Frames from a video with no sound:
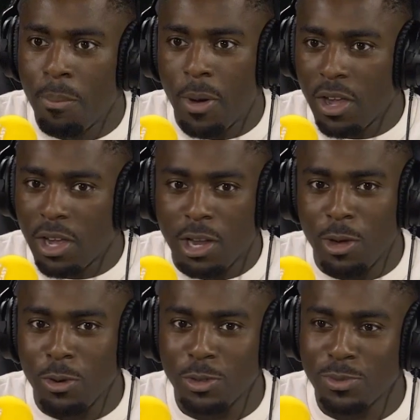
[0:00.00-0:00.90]
buying
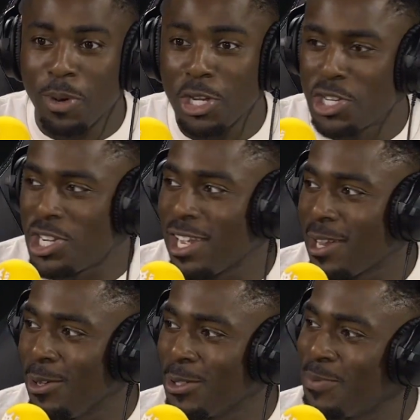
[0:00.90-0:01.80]
shit
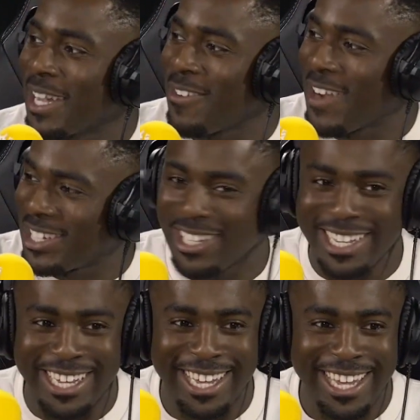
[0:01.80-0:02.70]
clothes, but
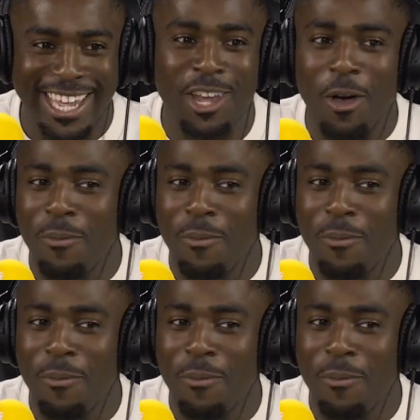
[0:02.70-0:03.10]
gradually it got